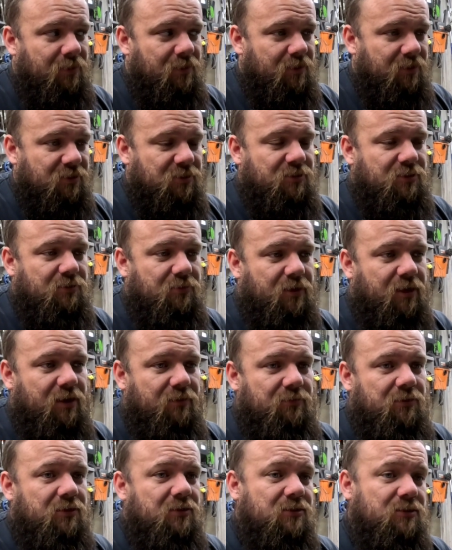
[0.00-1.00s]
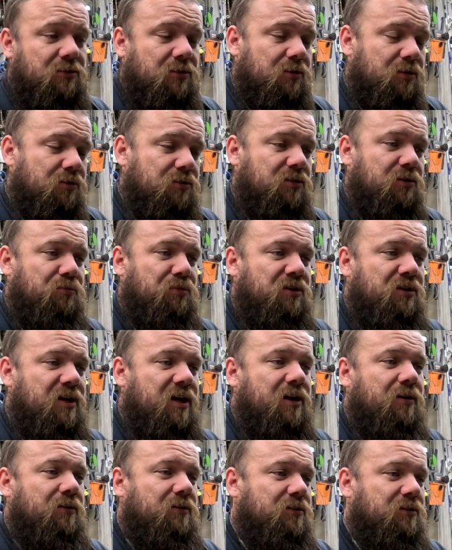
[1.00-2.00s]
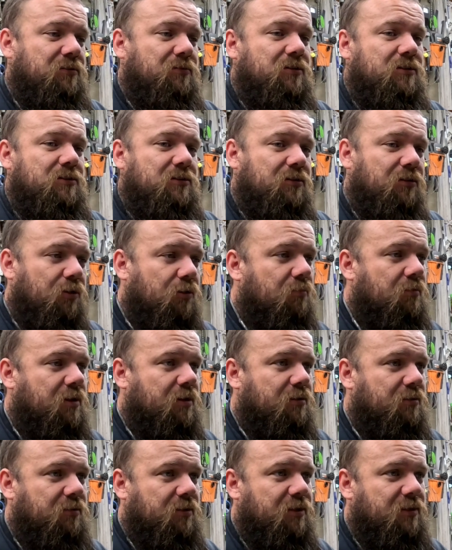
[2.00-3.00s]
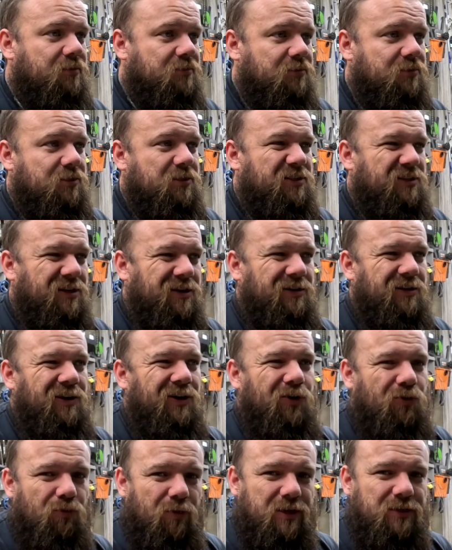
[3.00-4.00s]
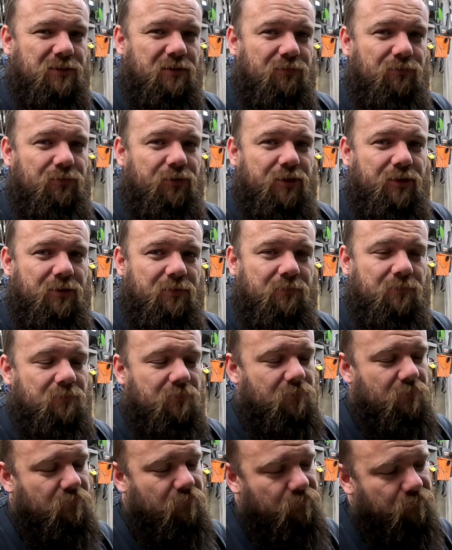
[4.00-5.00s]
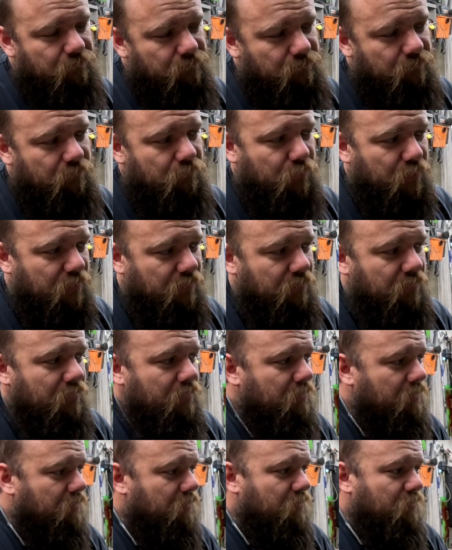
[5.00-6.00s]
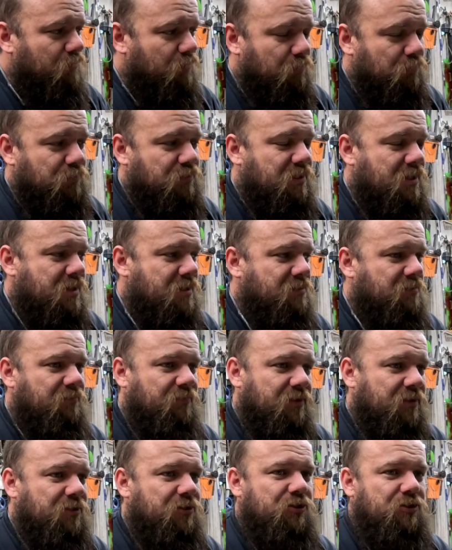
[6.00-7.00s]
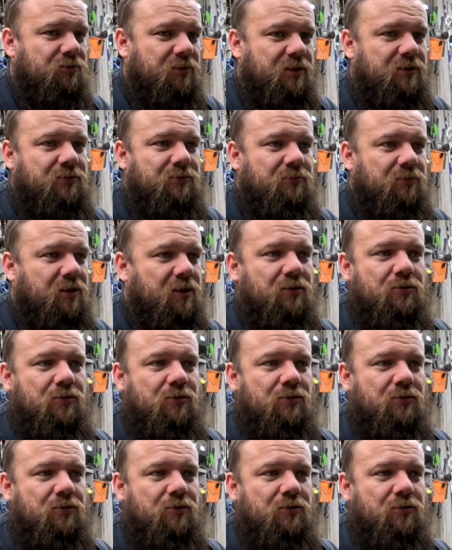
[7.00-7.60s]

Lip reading: still heavy. It still goes up and down. It still does the lowrider things. It's just not aggressively. But no signs of any stress on that